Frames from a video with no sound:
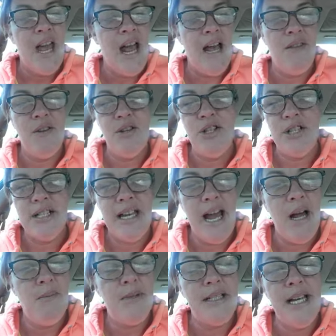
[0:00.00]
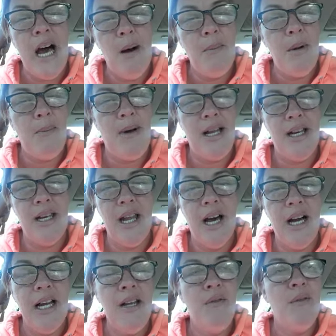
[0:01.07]
And there just came a time in my
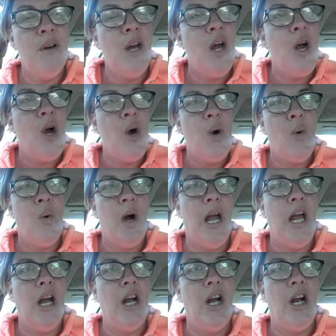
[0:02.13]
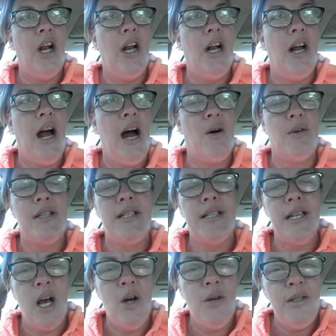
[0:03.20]
life where I was
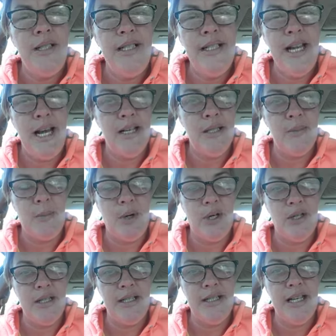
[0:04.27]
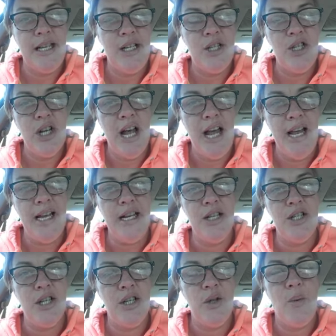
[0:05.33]
so desperate to see a
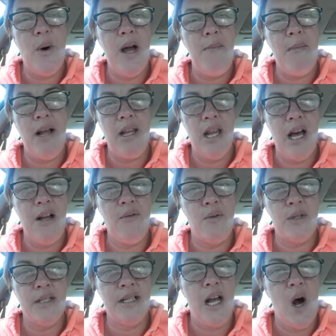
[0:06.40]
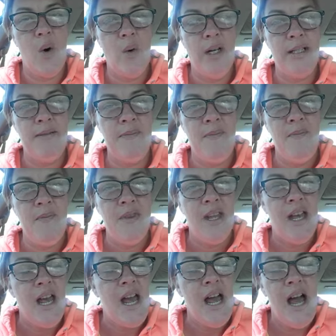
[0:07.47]
change in the way my life was going.
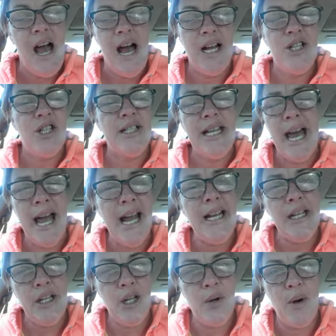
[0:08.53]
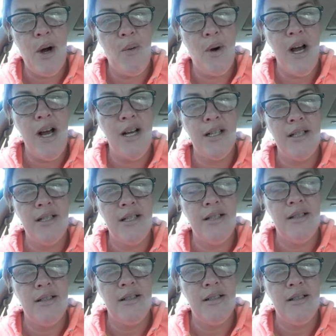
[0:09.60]
I just hated who I was.